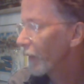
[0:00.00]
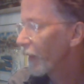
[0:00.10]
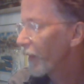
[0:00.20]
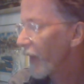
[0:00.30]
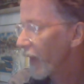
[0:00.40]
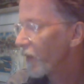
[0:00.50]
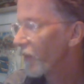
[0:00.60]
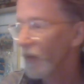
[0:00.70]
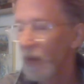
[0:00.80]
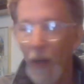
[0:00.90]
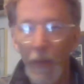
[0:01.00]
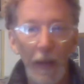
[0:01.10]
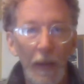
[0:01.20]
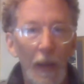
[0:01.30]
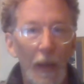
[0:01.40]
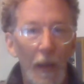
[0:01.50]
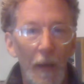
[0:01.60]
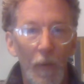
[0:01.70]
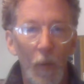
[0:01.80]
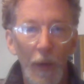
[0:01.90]
thank you for stopping.
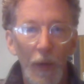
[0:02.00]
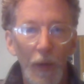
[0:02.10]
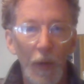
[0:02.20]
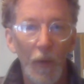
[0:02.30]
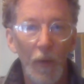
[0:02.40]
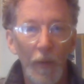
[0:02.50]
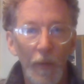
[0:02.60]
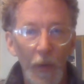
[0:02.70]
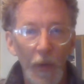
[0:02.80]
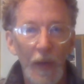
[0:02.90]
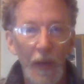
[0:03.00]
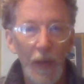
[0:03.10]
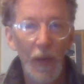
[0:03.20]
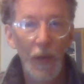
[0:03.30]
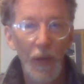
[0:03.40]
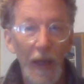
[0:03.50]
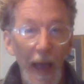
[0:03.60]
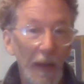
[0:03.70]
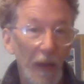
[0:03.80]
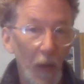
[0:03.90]
What you do first is you use
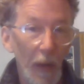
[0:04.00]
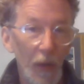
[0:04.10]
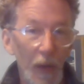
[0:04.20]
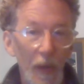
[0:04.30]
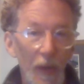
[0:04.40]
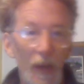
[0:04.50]
scallion oil. She uses